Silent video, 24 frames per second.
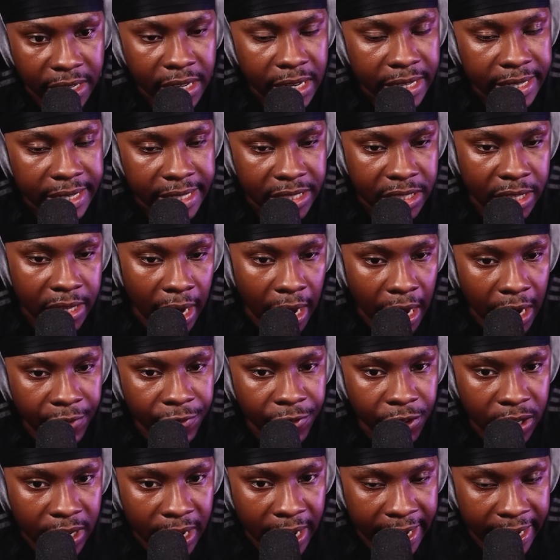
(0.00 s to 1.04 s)
This can
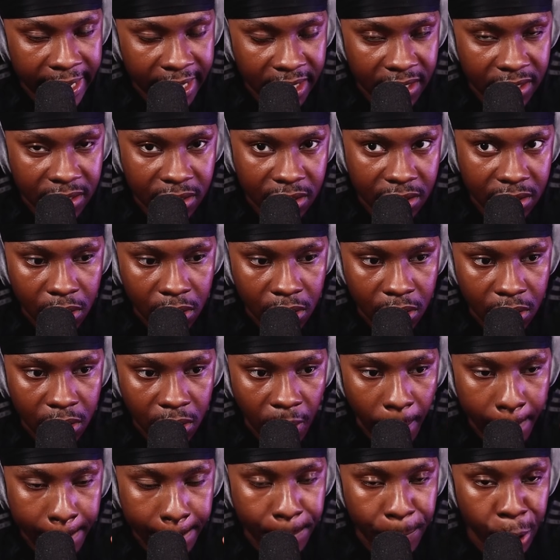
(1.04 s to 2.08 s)
either, like,
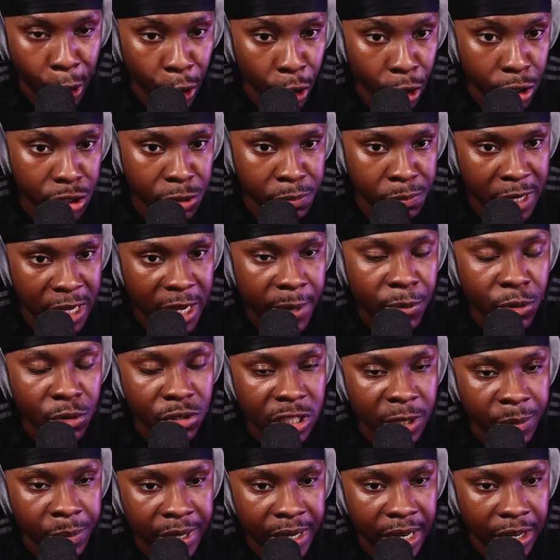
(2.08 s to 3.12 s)
push people to
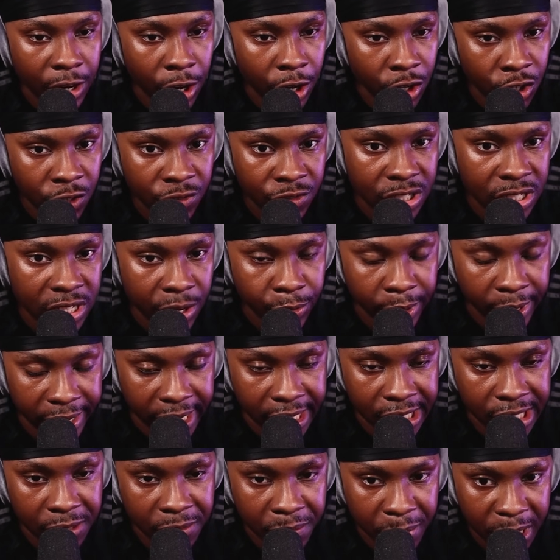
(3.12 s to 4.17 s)
be like, no, you've just killed
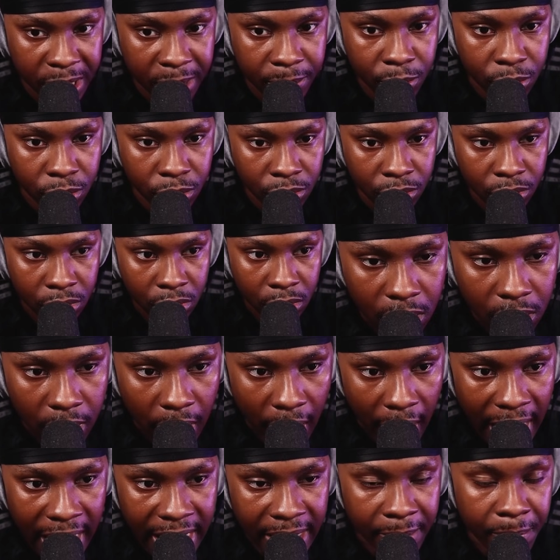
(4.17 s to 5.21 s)
innocent people.
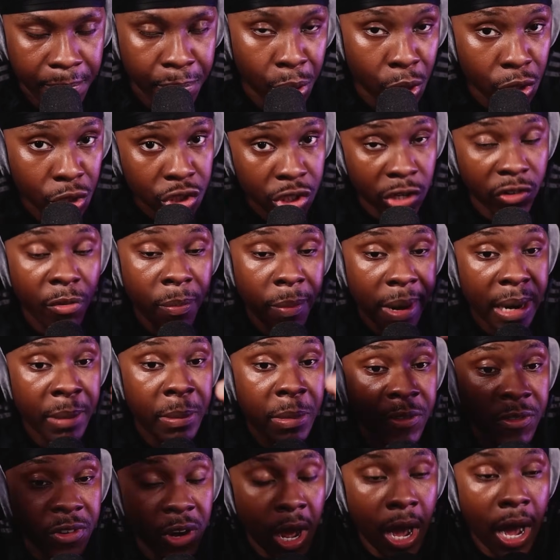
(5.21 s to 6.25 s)
and then push the rebellion
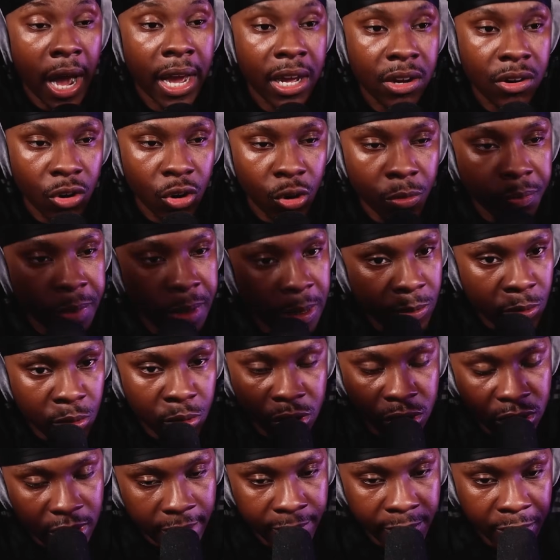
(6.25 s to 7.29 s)
even higher, or people
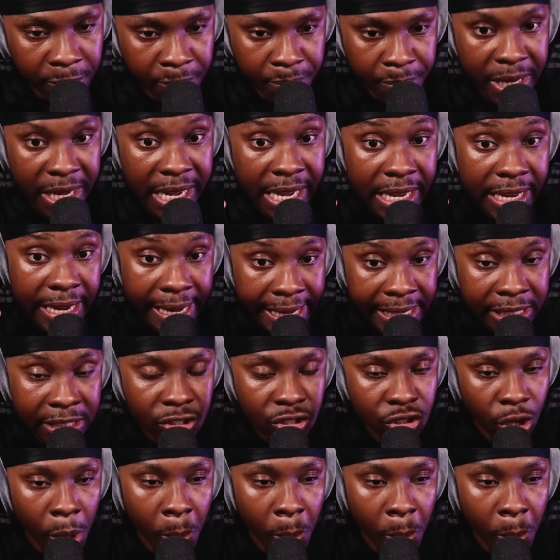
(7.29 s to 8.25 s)
just either be in so